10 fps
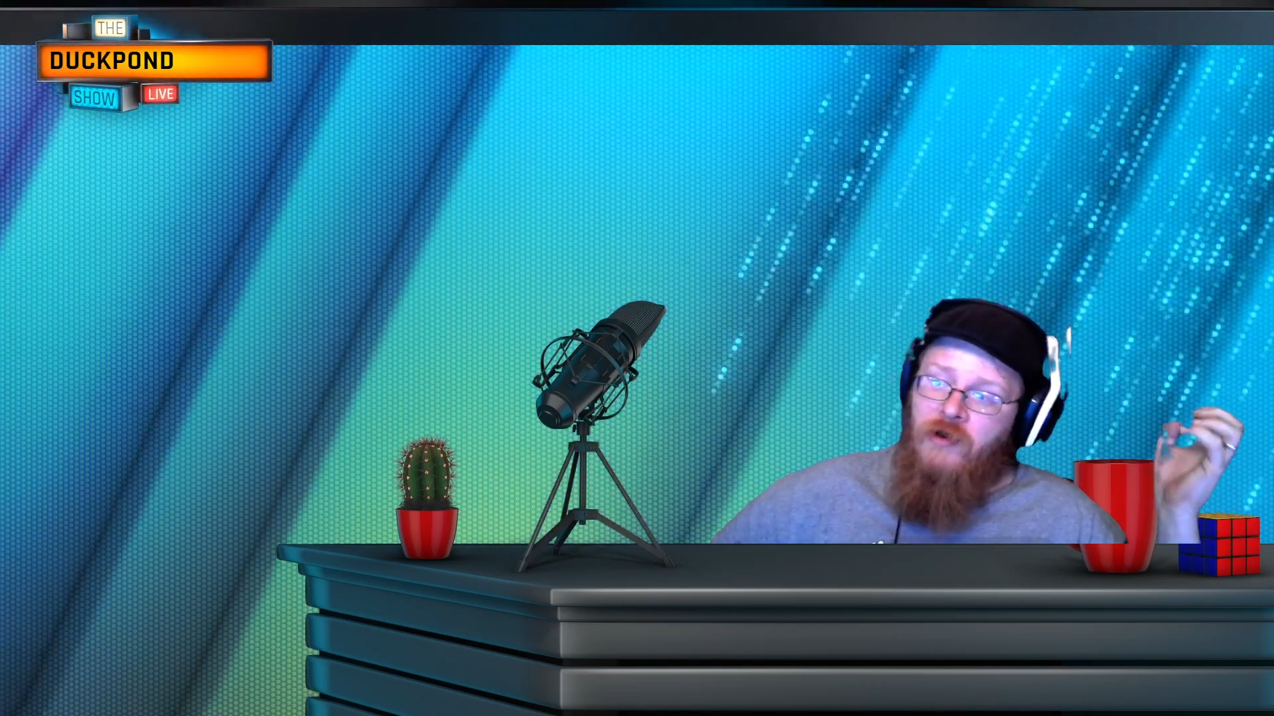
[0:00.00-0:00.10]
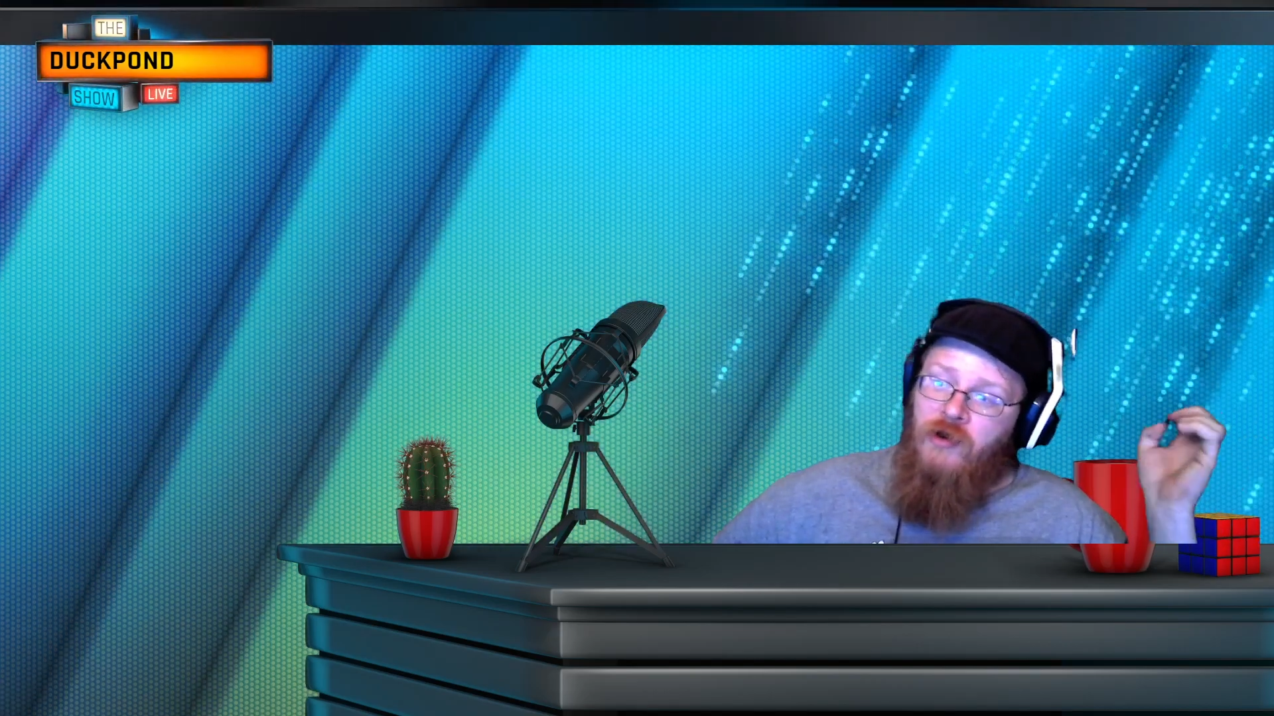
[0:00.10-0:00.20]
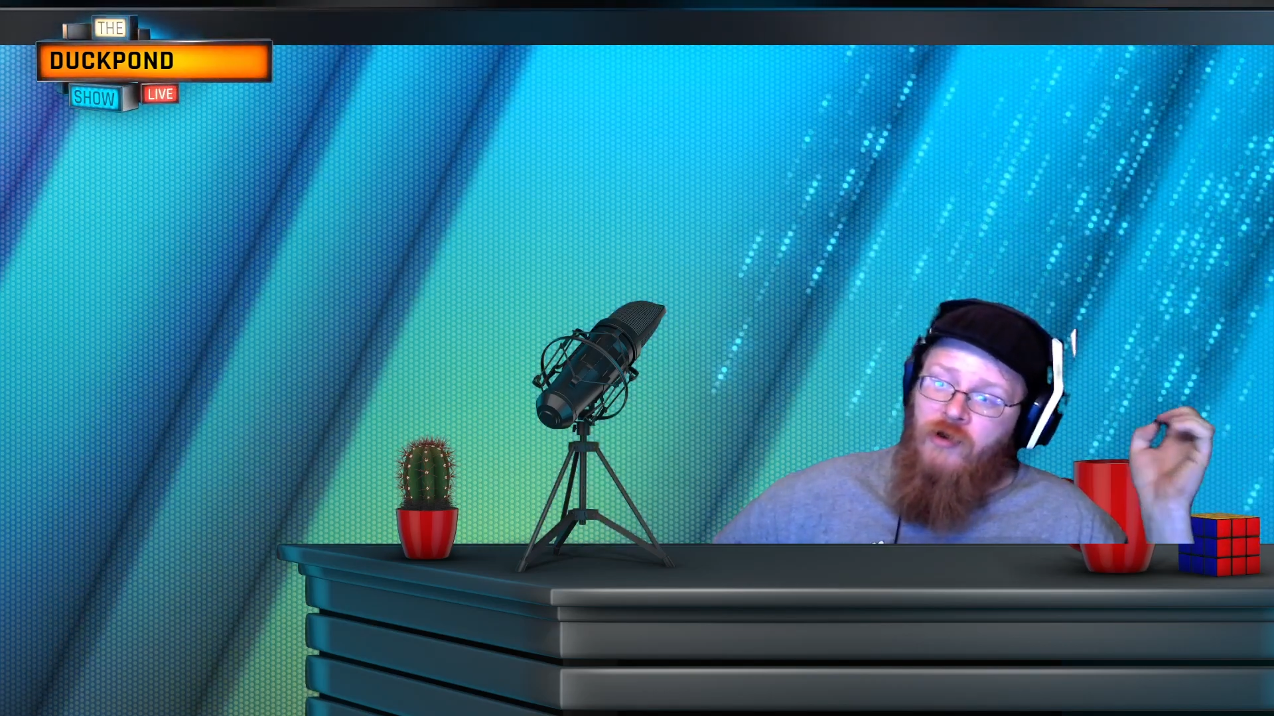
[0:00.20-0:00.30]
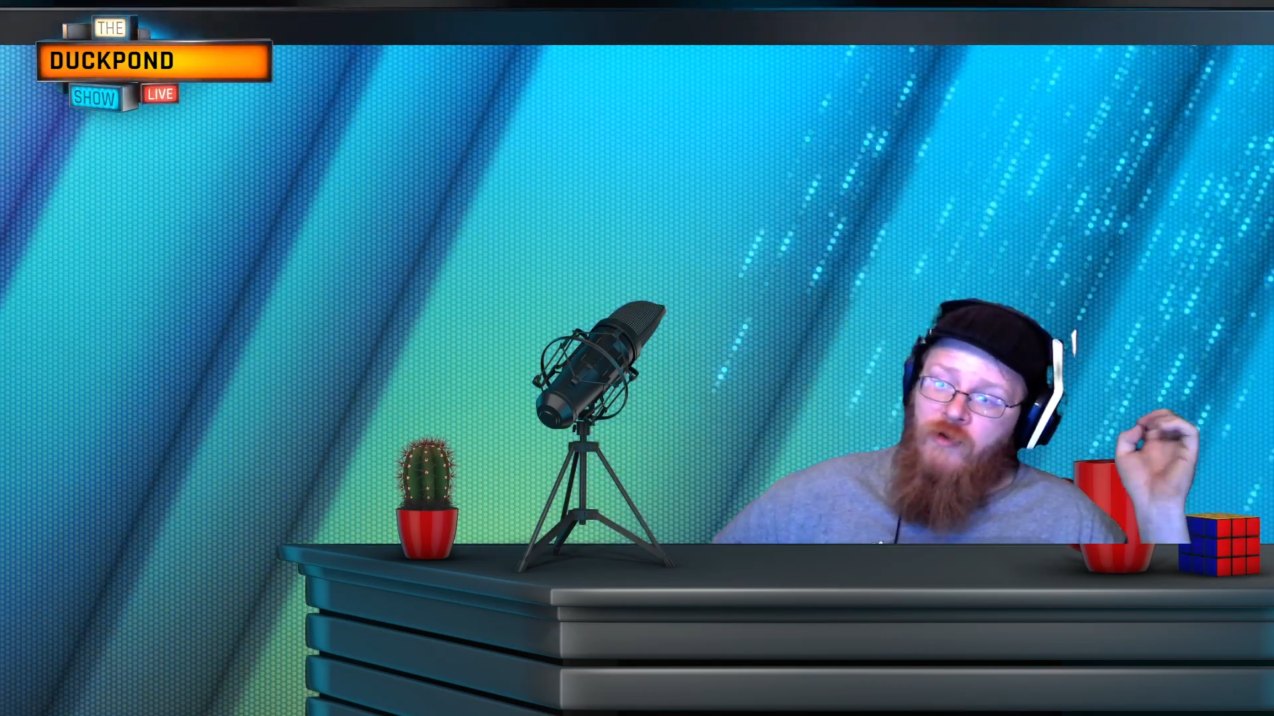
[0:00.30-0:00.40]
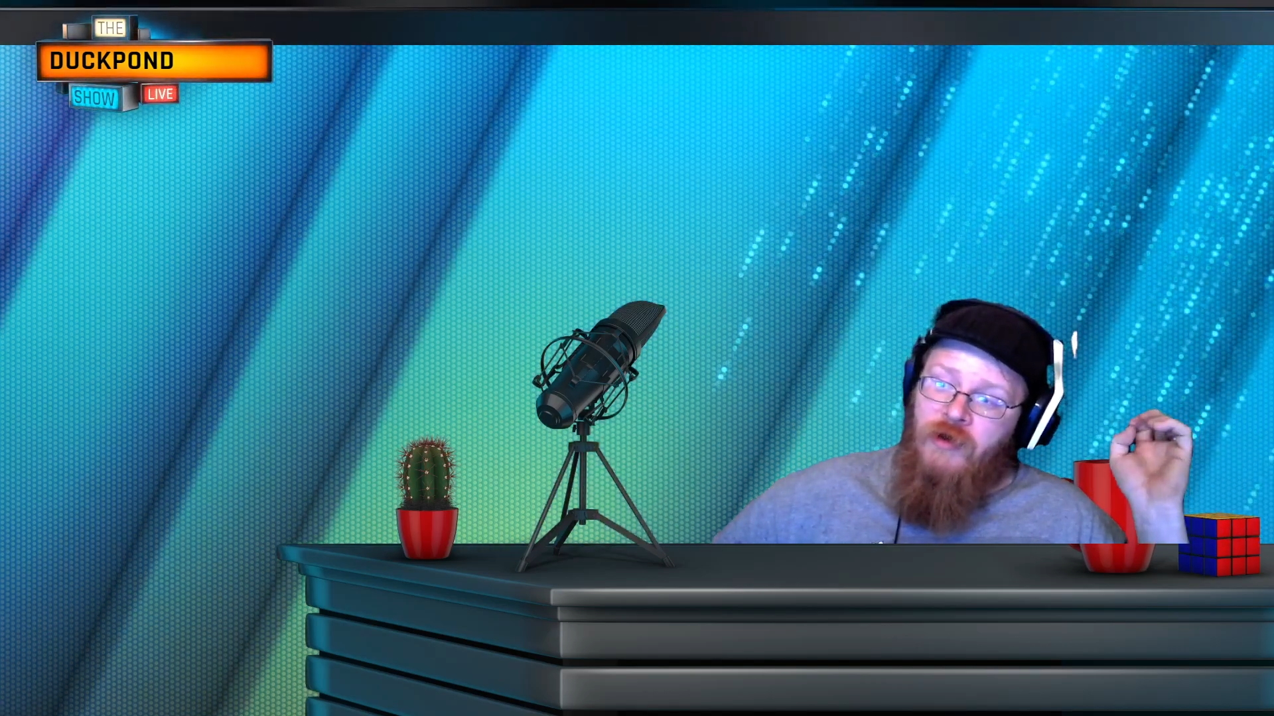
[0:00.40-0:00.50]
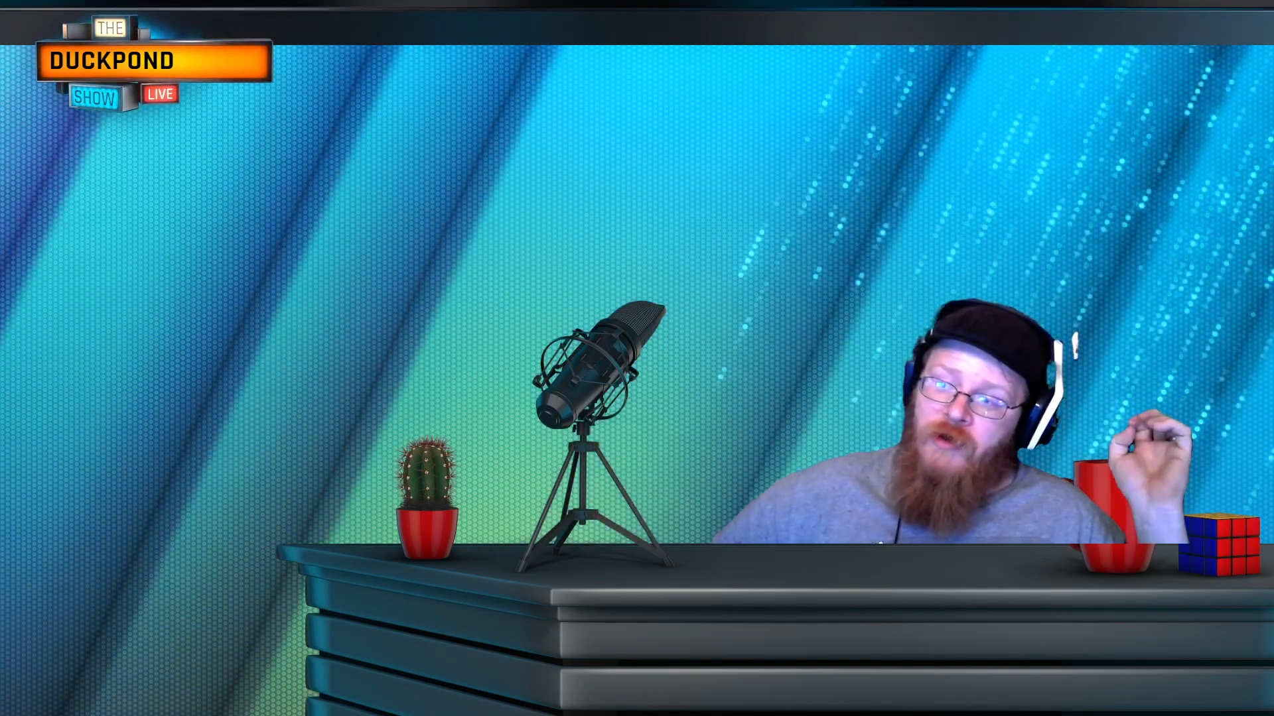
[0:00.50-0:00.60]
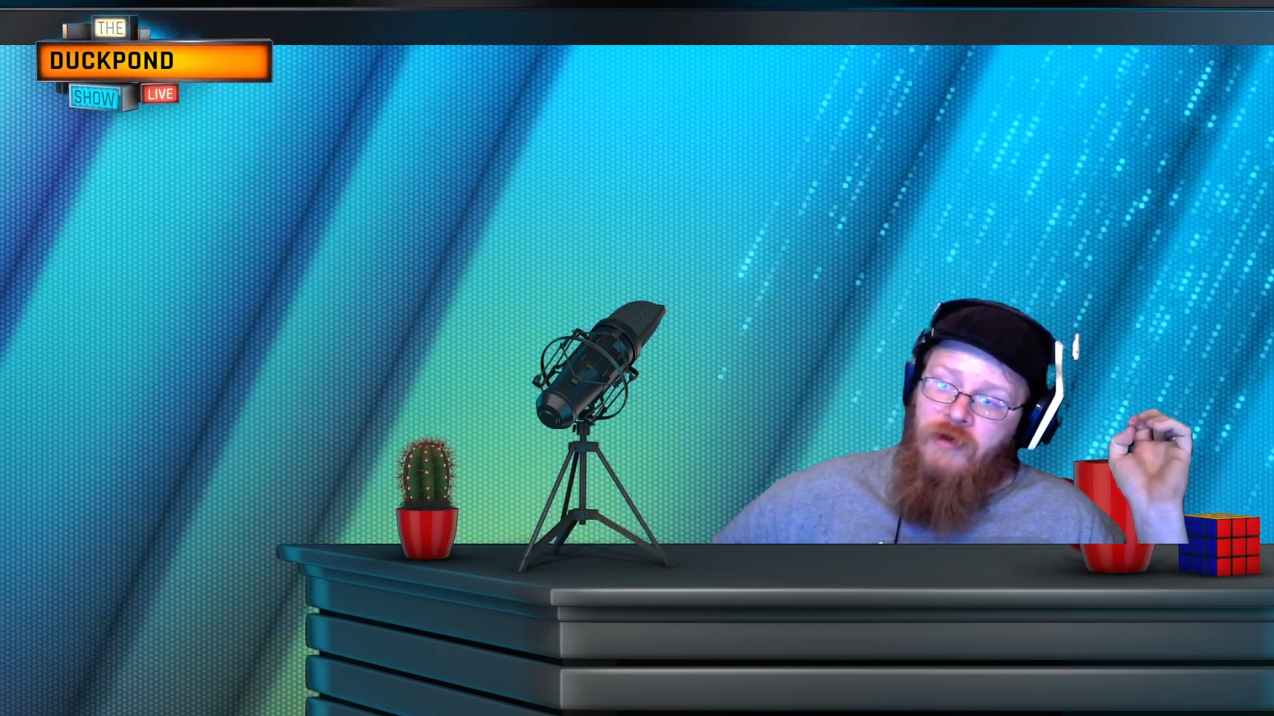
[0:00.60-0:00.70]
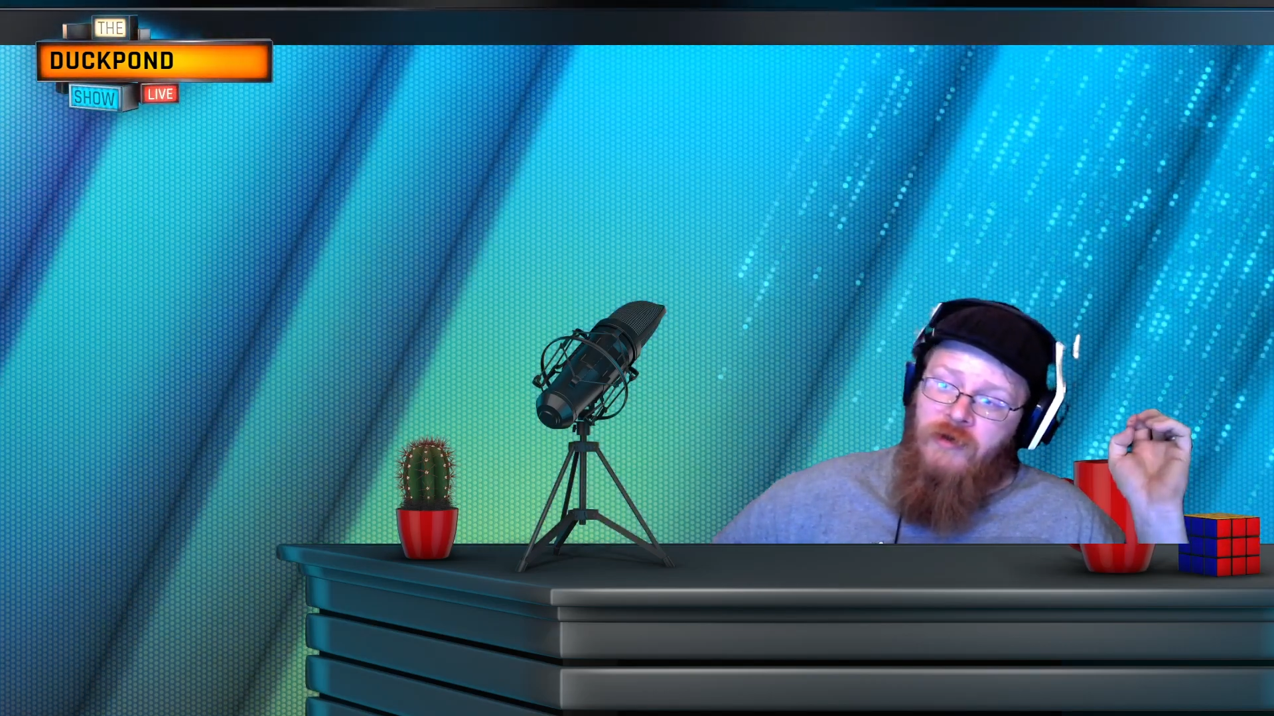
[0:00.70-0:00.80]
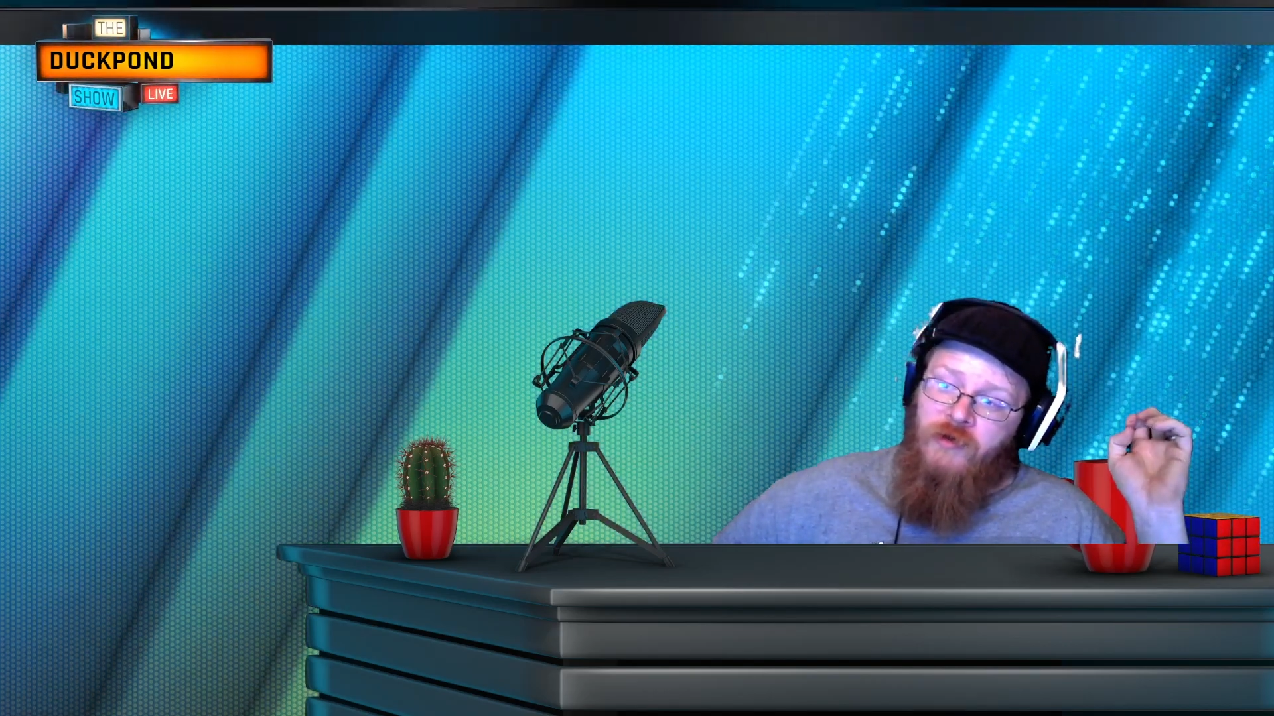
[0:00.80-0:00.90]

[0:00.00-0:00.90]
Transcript: increase.